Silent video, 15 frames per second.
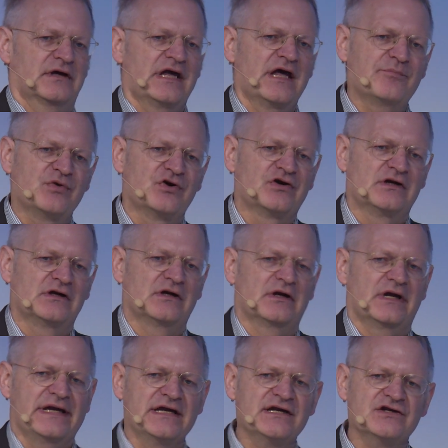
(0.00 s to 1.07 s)
apparel
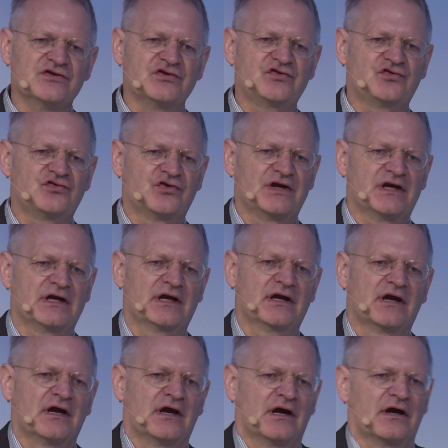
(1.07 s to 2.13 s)
industry